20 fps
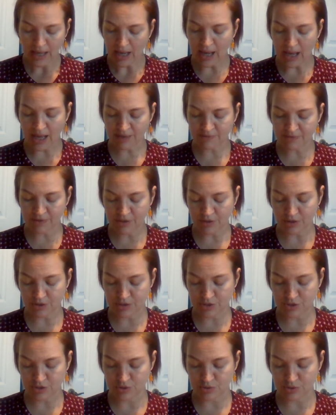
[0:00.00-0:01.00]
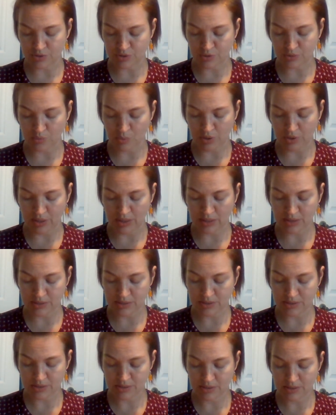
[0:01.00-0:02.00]
Ivy heard Susan's
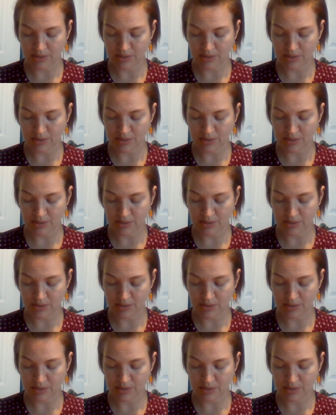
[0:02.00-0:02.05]
warnings.